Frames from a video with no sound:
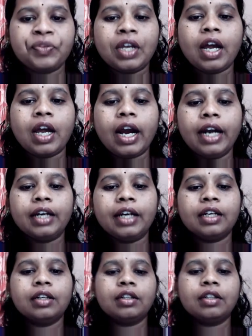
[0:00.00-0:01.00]
And
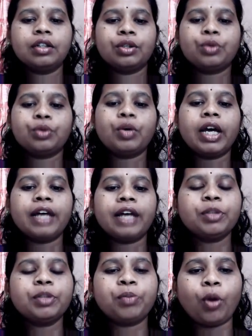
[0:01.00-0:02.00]
to have the
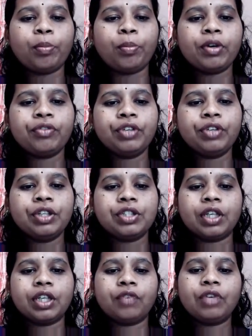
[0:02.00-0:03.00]
proper
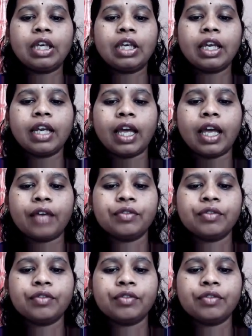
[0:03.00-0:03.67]
finishing, we can have